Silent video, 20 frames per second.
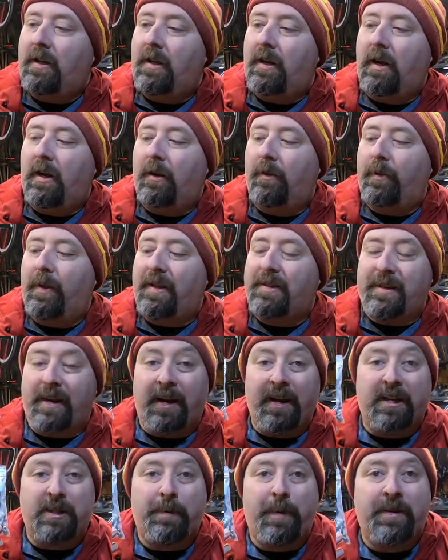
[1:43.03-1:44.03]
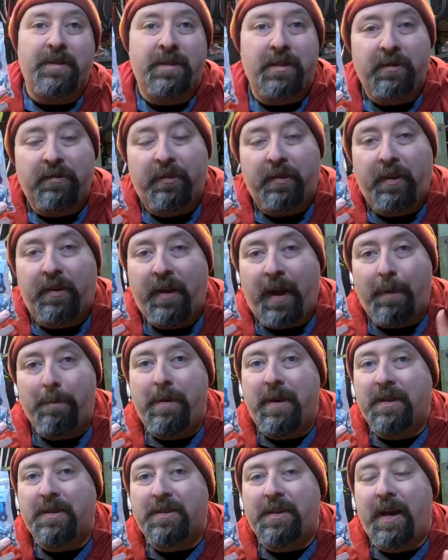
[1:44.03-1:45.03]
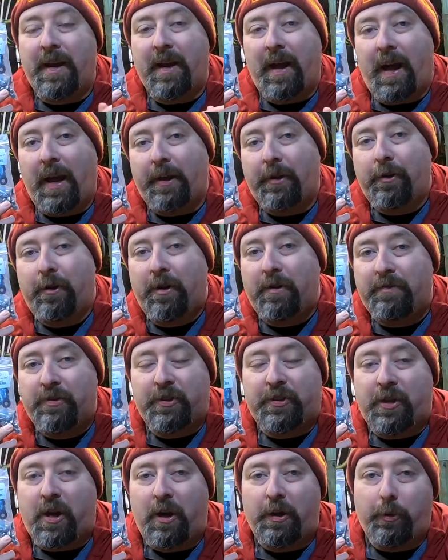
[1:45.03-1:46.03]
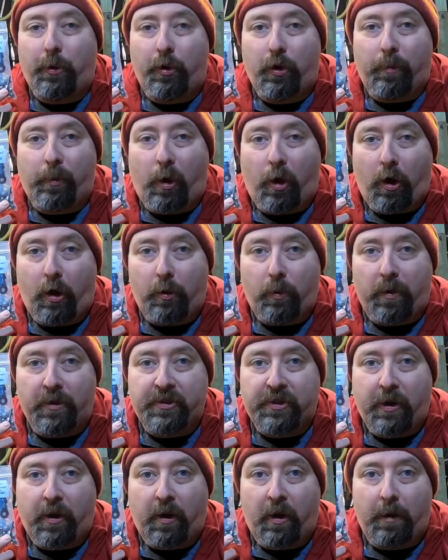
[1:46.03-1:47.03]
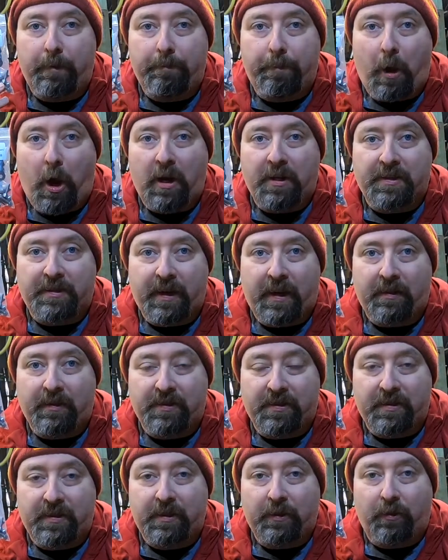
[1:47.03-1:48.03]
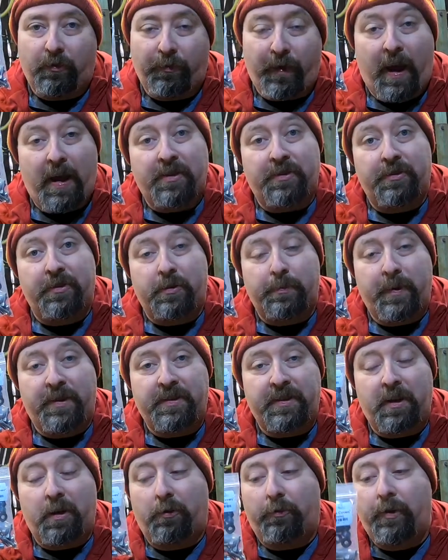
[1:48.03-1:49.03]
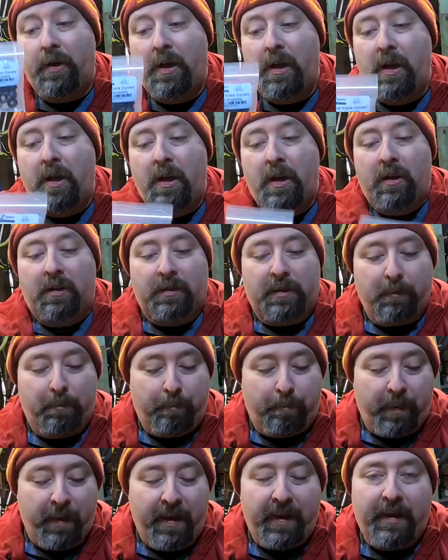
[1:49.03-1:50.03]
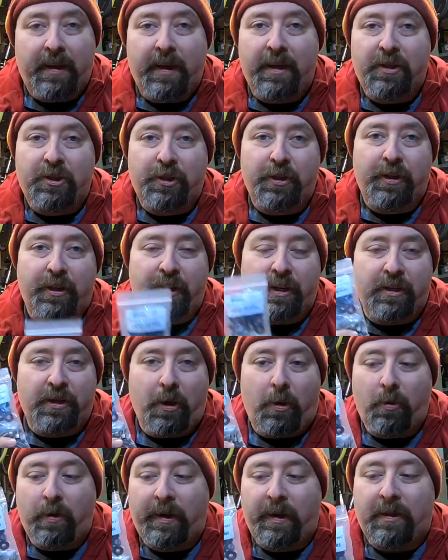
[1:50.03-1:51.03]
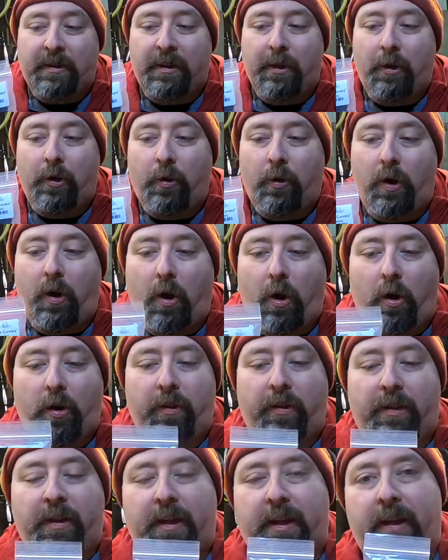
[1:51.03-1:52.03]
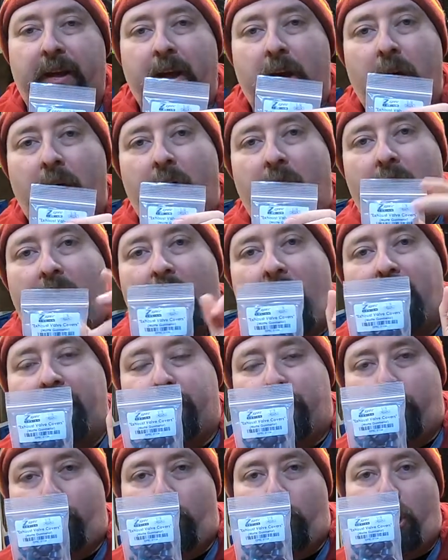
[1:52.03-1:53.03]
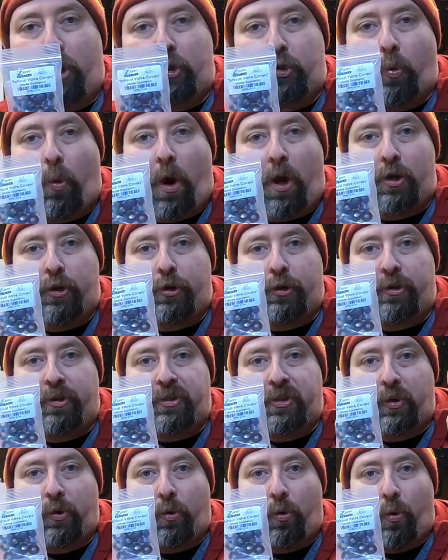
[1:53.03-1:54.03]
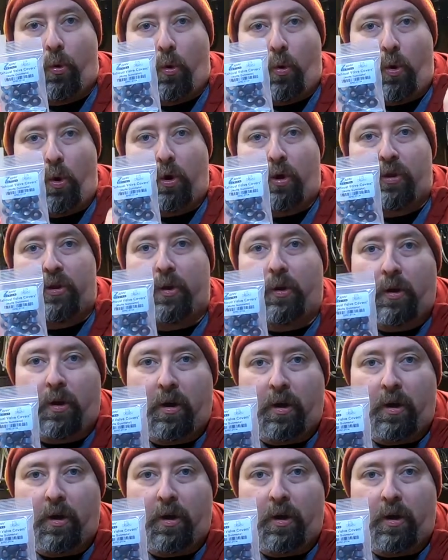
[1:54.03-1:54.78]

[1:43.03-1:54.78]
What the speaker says: It's inexpensive. That being said, I could have just gone to a normal hardware store and bought stainless steel fasteners myself. The big issue that you don't get, though, are the either crush washers or the